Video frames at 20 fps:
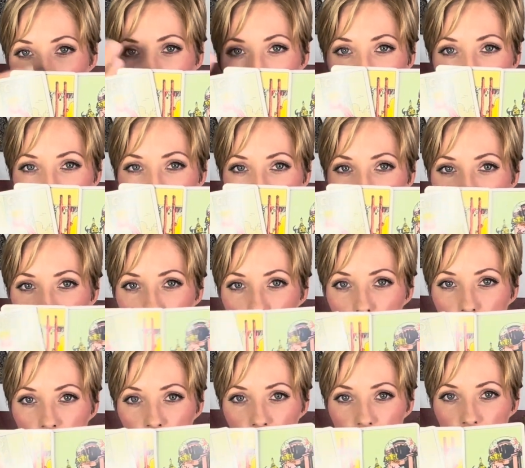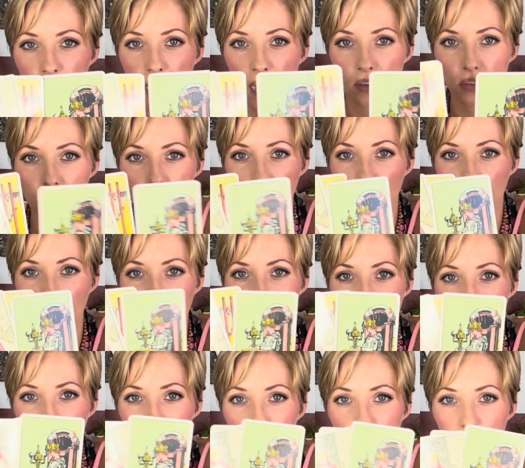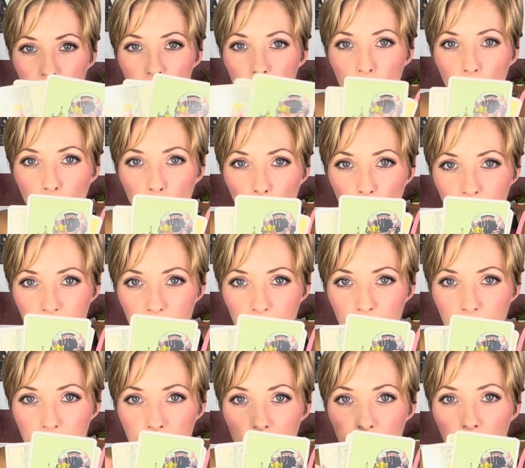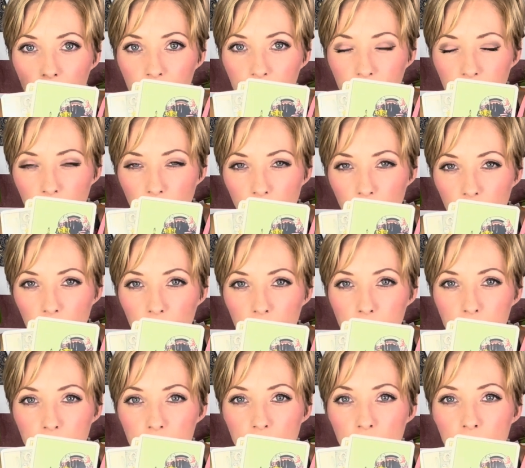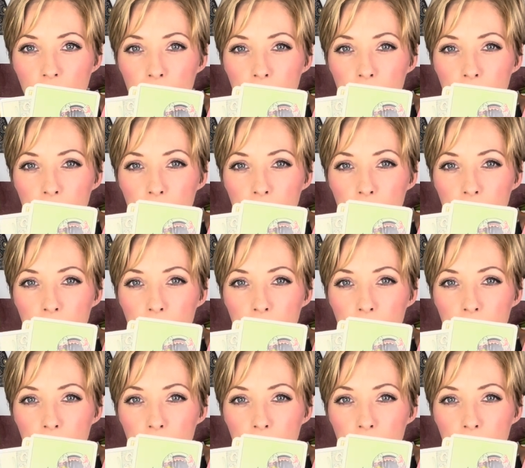leader of the household. And then we have the Queen of Cups,